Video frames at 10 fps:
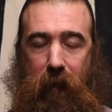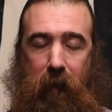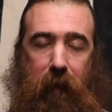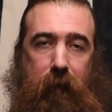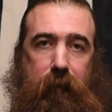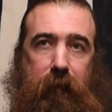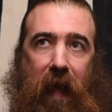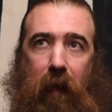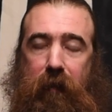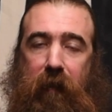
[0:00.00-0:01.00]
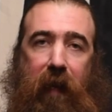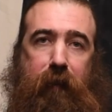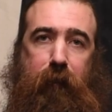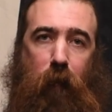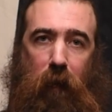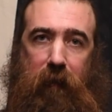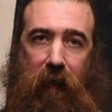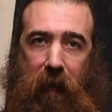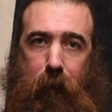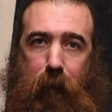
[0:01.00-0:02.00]
halogen H4
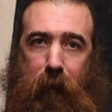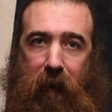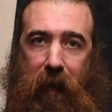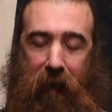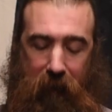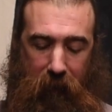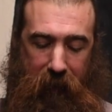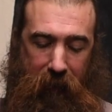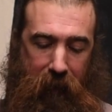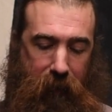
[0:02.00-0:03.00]
type headlight.